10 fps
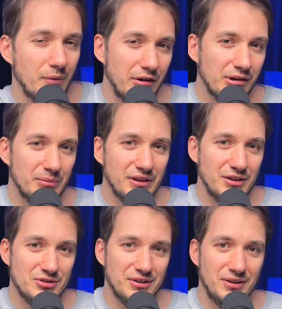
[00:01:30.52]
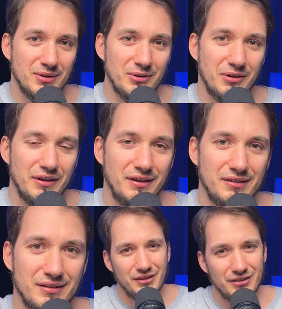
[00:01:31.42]
my recommendation here
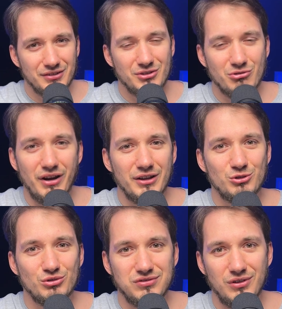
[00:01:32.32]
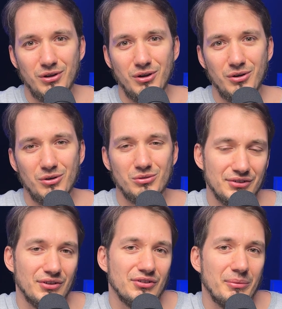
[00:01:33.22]
is not try to follow
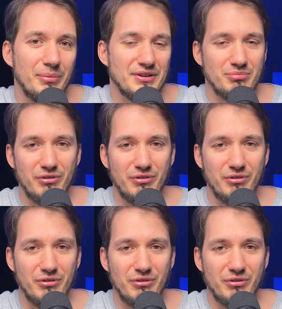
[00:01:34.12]
sort of best